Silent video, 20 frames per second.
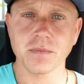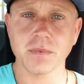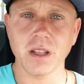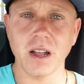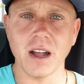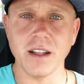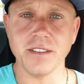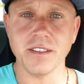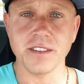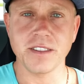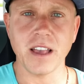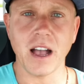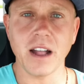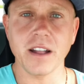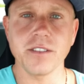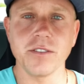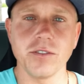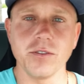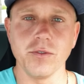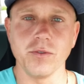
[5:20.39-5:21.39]
I
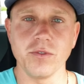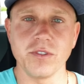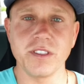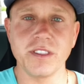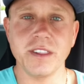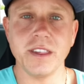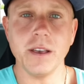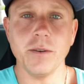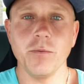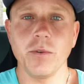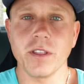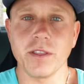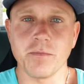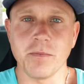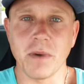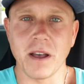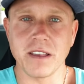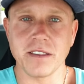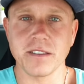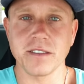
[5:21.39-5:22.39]
decided to sit with
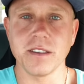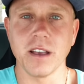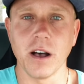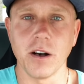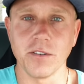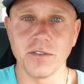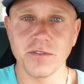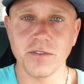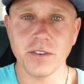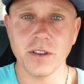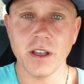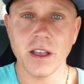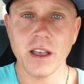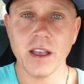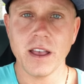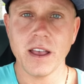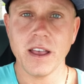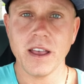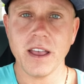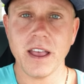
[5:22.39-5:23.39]
myself
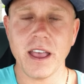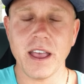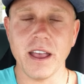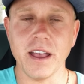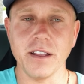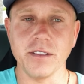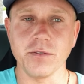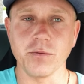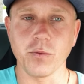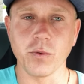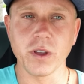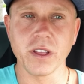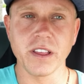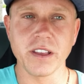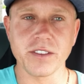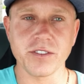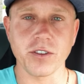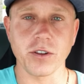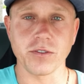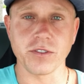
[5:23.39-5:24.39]
and really
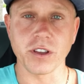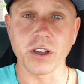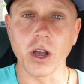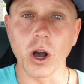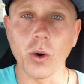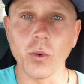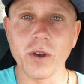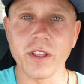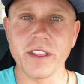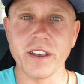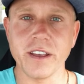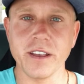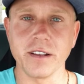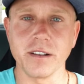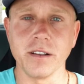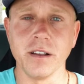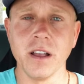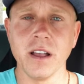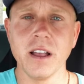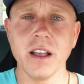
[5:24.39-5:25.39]
start to go within.
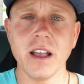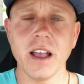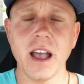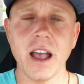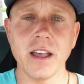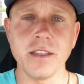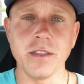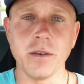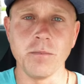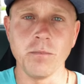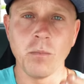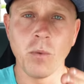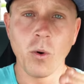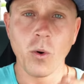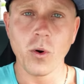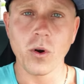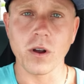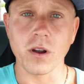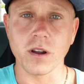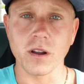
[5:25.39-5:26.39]
And the
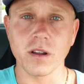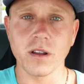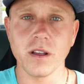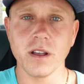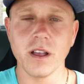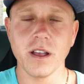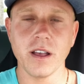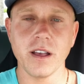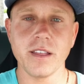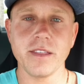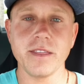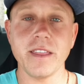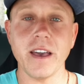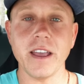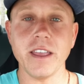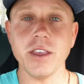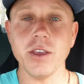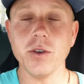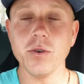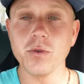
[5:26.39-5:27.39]
more that
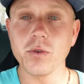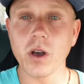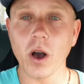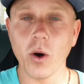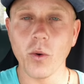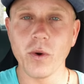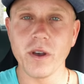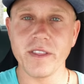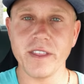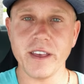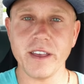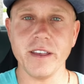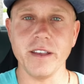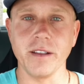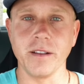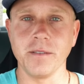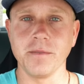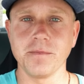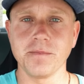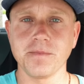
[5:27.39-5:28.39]
you go
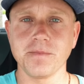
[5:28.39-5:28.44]
within,